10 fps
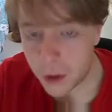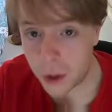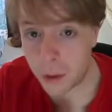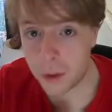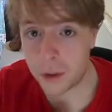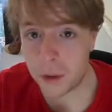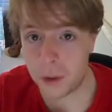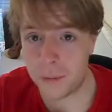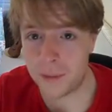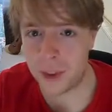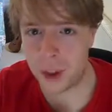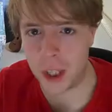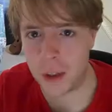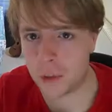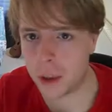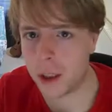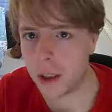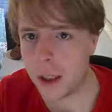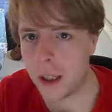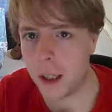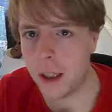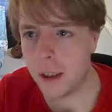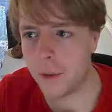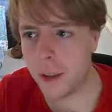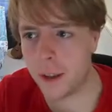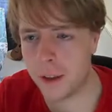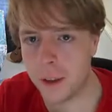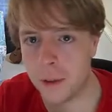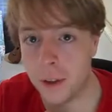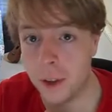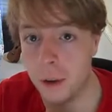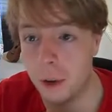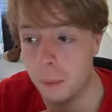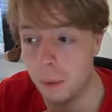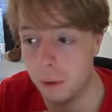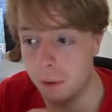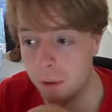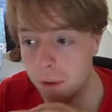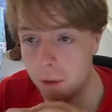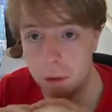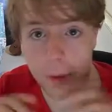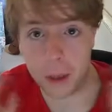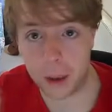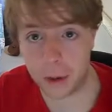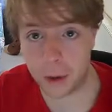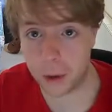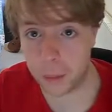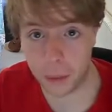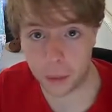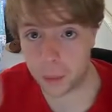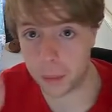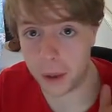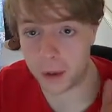don't generally like any of their stuff to go up onto YouTube or be